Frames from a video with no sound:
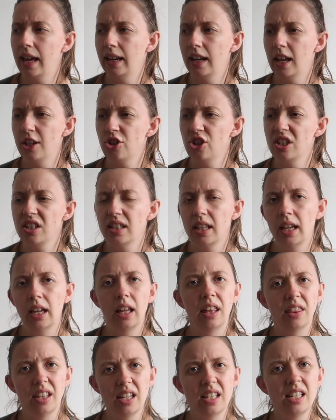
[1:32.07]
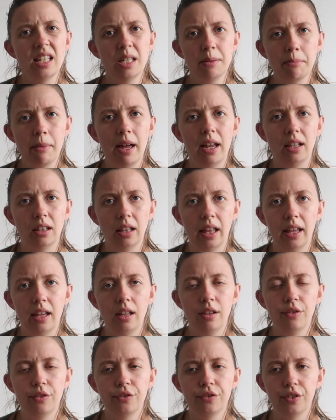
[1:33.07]
And I just think this is my
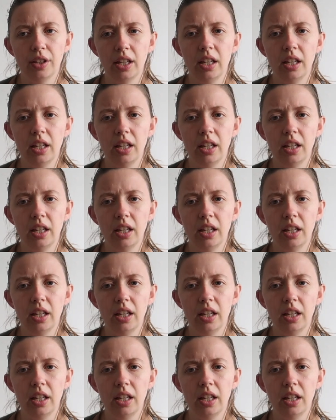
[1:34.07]
life,